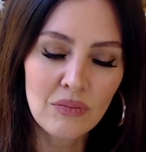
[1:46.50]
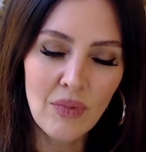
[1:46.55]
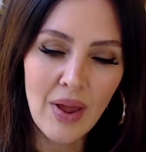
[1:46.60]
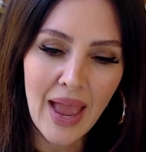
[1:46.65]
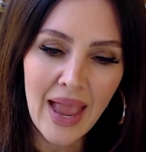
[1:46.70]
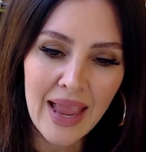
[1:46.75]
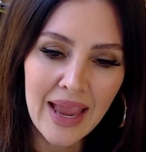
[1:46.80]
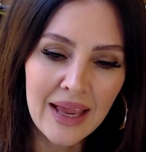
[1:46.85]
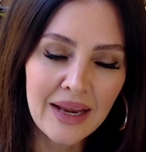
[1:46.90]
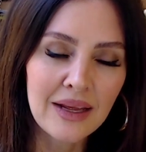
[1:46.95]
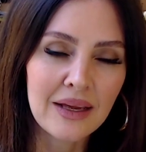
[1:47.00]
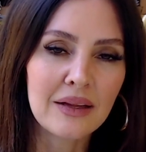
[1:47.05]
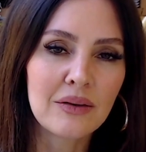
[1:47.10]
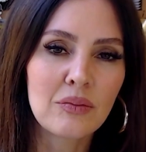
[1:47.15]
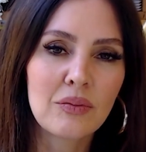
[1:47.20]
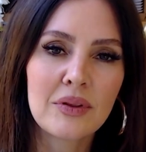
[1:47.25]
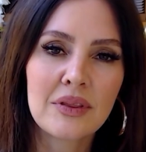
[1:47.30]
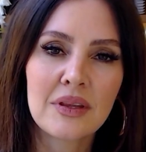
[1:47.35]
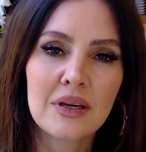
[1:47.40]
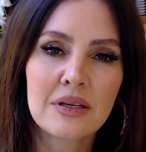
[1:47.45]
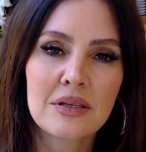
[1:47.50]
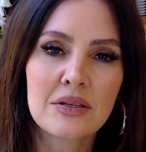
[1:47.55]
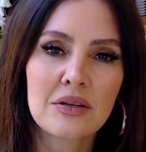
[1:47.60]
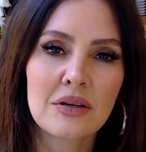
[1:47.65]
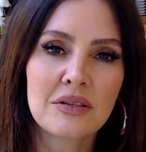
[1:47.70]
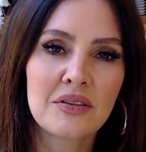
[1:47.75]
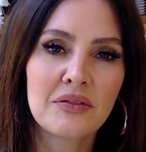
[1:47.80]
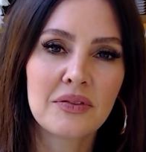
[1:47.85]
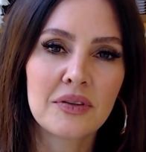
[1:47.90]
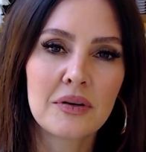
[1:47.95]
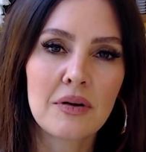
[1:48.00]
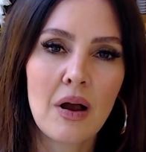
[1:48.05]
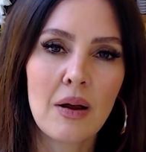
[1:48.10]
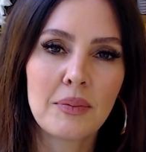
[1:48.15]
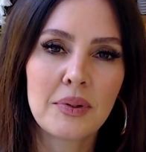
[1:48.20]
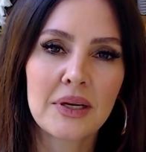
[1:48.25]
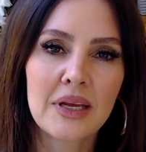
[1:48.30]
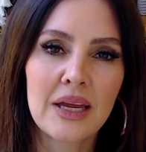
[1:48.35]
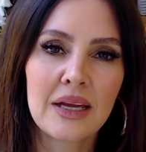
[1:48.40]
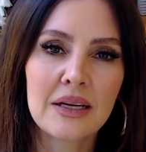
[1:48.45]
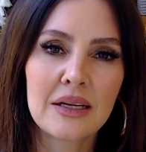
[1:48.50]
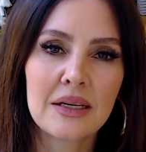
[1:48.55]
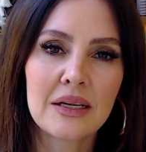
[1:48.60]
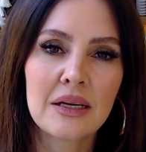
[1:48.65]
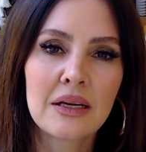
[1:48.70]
hate it when things start to feel complicated.